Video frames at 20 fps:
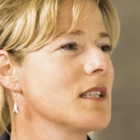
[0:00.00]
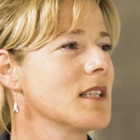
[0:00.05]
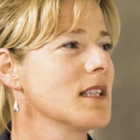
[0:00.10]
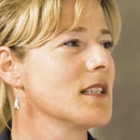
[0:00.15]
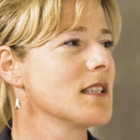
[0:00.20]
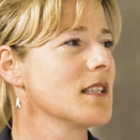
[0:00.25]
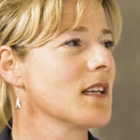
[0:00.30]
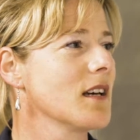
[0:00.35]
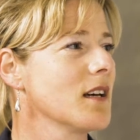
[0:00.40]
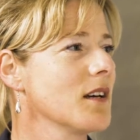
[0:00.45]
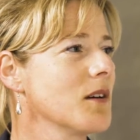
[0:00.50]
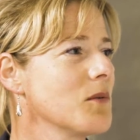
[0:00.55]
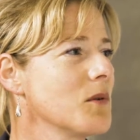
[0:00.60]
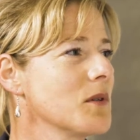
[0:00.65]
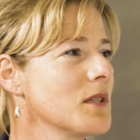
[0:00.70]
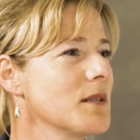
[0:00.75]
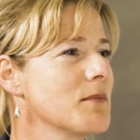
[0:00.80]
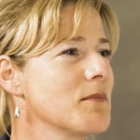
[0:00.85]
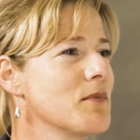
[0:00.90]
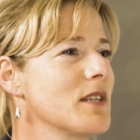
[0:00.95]
did
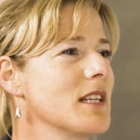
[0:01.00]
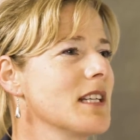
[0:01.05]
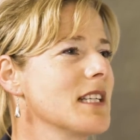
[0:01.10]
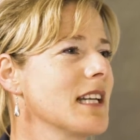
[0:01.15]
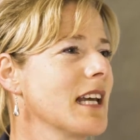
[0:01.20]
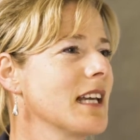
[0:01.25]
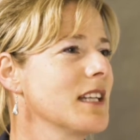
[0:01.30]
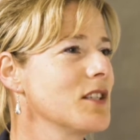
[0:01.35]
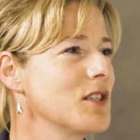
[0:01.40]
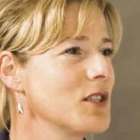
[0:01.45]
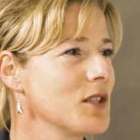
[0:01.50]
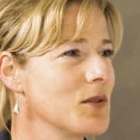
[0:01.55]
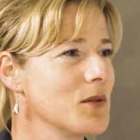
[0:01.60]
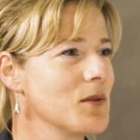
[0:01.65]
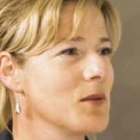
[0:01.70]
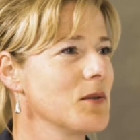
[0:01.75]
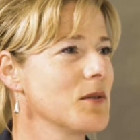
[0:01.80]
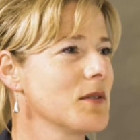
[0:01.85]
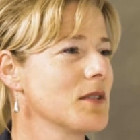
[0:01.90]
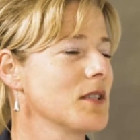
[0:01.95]
British Land
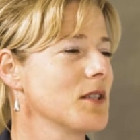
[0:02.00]
do